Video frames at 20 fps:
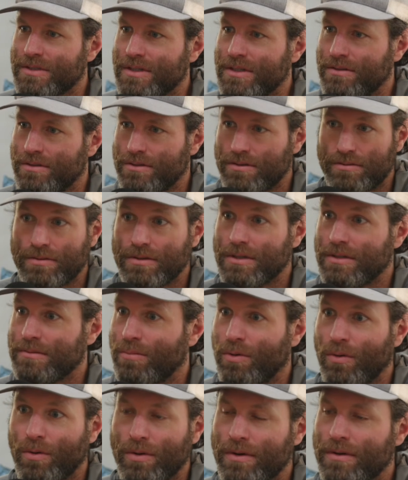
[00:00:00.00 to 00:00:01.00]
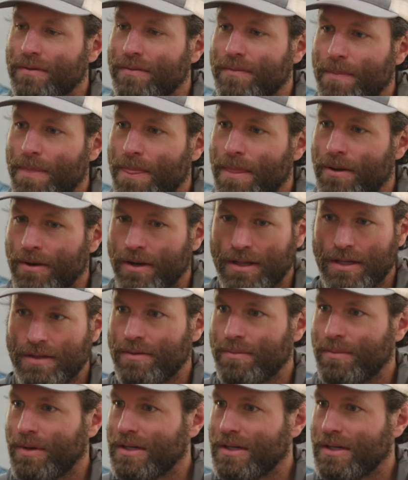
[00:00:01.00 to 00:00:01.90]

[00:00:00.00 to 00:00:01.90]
center is really important. I live in